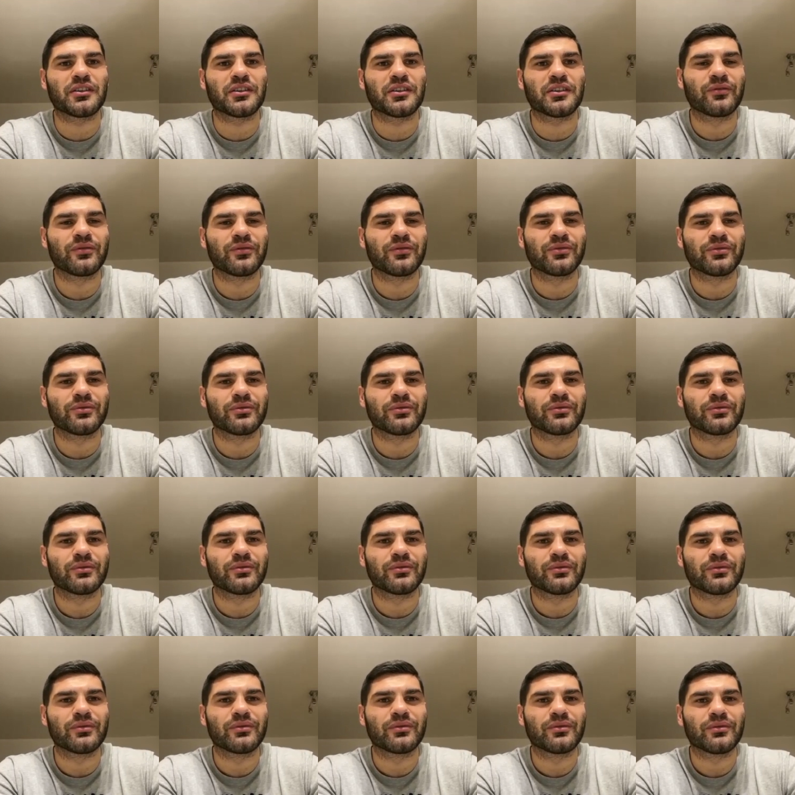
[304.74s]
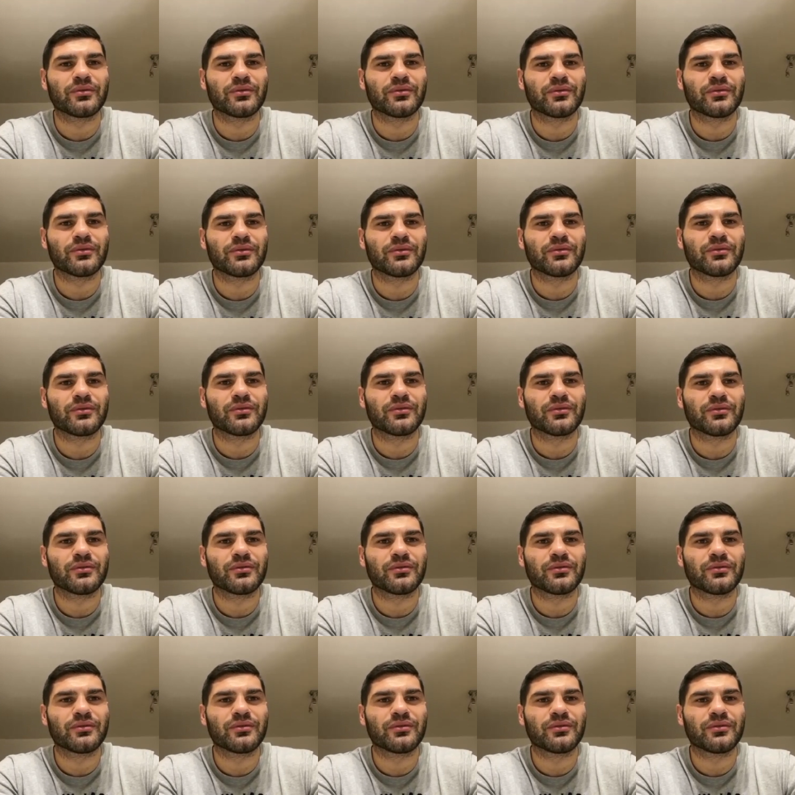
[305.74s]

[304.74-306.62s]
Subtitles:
No one is speaking in this clip.